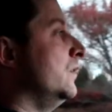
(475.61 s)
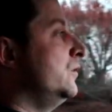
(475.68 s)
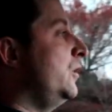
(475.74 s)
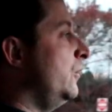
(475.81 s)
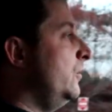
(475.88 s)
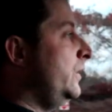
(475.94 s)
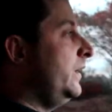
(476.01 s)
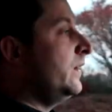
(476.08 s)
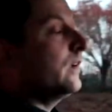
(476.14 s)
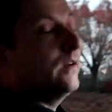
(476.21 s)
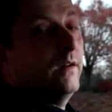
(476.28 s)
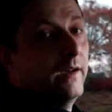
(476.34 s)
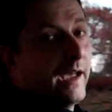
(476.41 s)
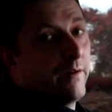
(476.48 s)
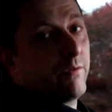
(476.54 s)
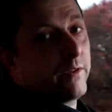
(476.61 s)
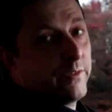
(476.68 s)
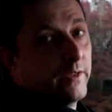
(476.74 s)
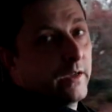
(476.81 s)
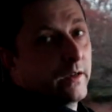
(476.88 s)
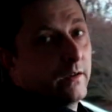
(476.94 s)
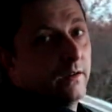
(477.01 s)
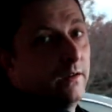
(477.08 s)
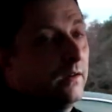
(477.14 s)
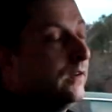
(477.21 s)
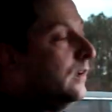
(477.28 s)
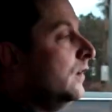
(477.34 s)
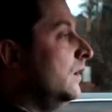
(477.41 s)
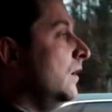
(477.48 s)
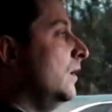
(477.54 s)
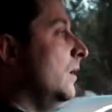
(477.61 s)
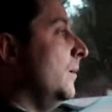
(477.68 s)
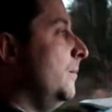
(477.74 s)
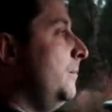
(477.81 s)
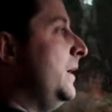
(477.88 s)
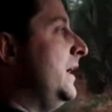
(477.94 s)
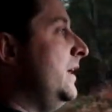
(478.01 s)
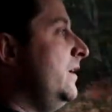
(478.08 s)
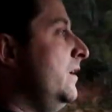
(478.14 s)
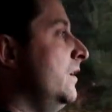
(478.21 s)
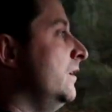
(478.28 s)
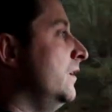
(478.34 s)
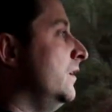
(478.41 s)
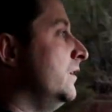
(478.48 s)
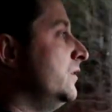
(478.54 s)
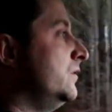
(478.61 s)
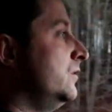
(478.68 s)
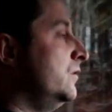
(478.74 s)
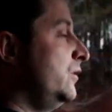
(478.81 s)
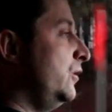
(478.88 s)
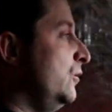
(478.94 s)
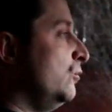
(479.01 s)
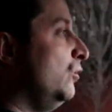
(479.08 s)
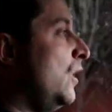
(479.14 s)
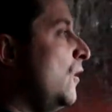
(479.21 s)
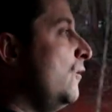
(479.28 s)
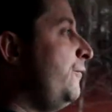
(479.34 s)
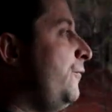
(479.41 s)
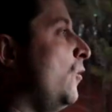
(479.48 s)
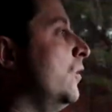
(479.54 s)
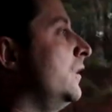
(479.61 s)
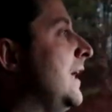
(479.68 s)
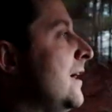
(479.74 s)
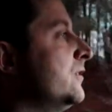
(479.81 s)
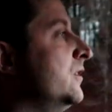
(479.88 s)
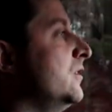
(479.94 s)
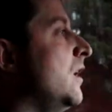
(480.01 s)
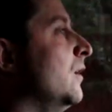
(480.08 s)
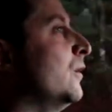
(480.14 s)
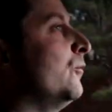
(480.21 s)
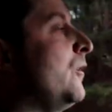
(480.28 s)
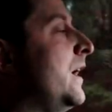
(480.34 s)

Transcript: tuning, everything. Mid to low $4,000